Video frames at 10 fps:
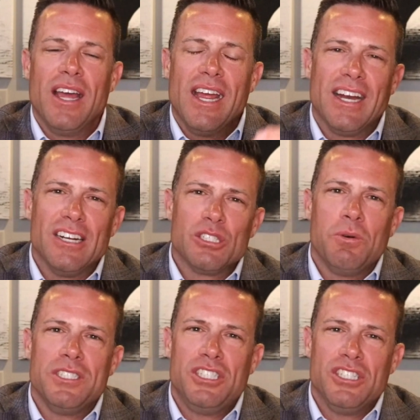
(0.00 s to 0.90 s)
here's
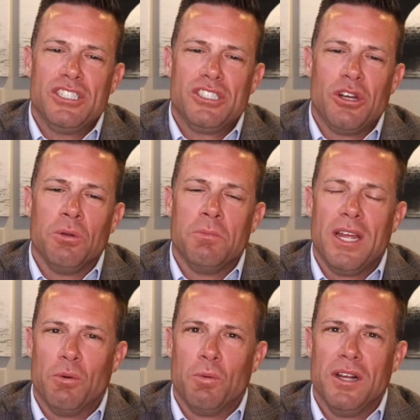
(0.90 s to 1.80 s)
what you told
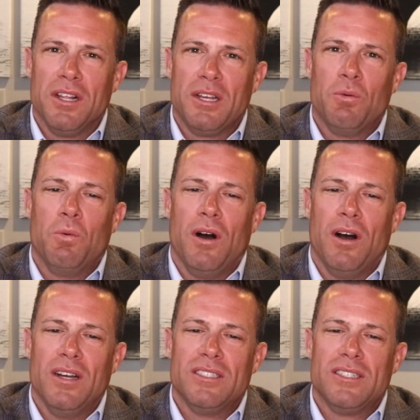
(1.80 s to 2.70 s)
me you really
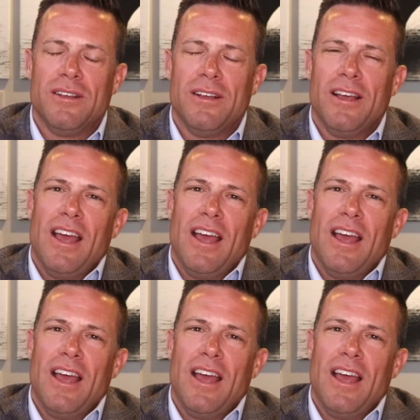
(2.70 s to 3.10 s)
want.